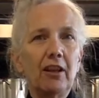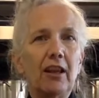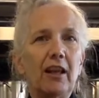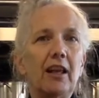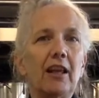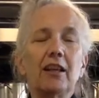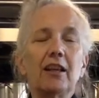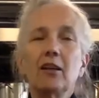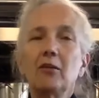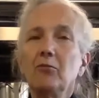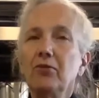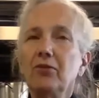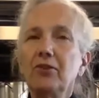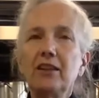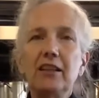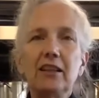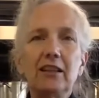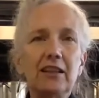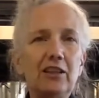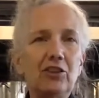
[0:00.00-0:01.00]
and
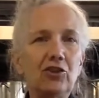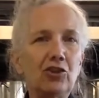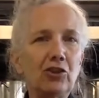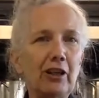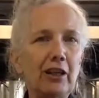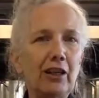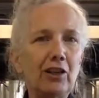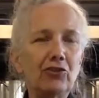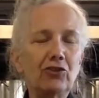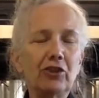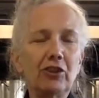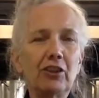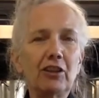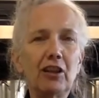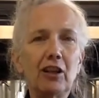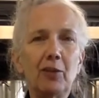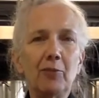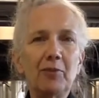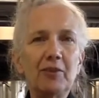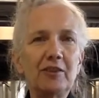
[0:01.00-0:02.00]
completely change in
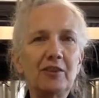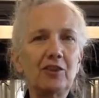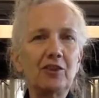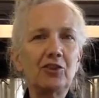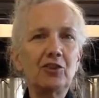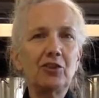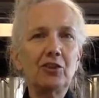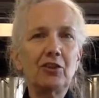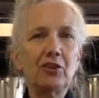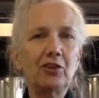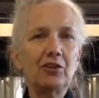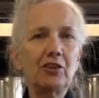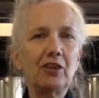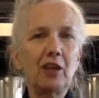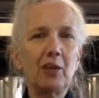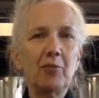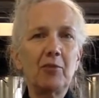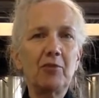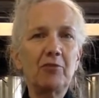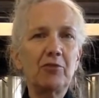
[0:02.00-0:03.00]
composition on
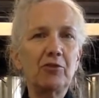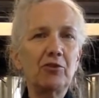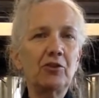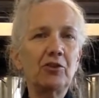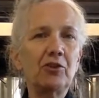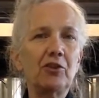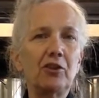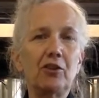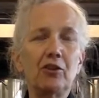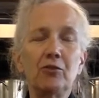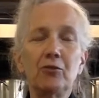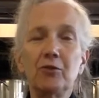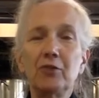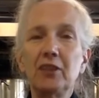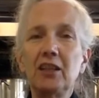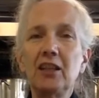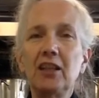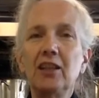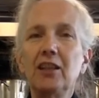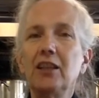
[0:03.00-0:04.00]
top of your stove when
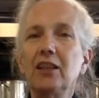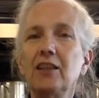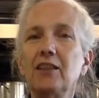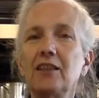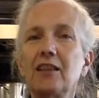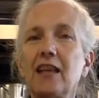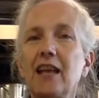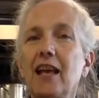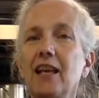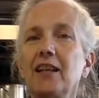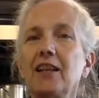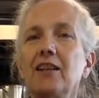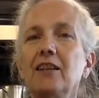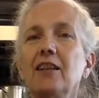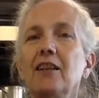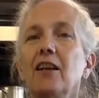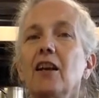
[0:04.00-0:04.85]
heat is added.